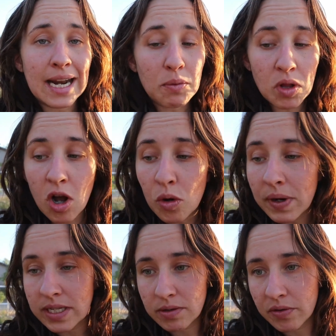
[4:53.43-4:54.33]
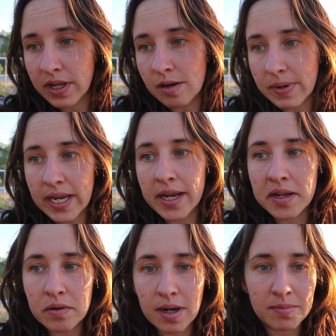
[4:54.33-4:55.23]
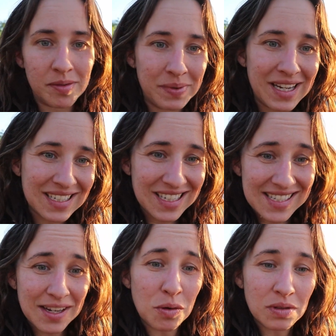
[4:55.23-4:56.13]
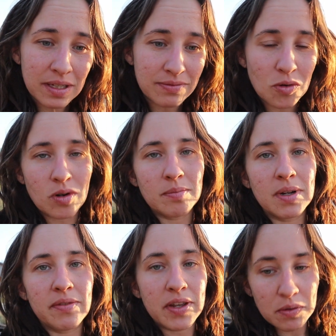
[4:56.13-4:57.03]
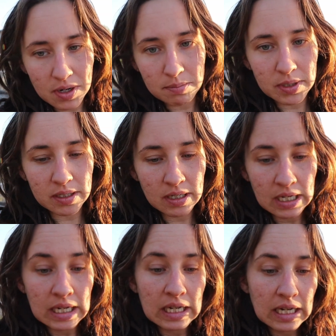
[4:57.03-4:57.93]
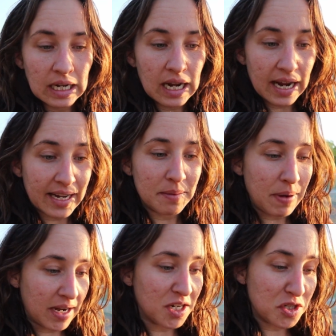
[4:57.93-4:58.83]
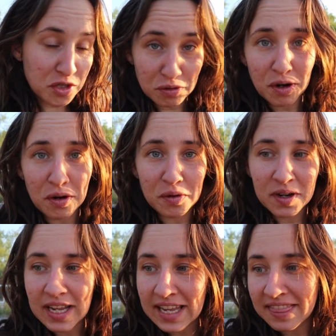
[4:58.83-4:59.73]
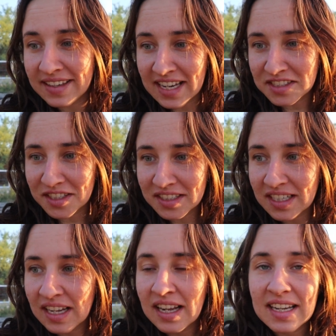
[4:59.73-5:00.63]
And I will always grow the Armenian cucumber because it's the only form of cucumber I can manage to grow in the desert.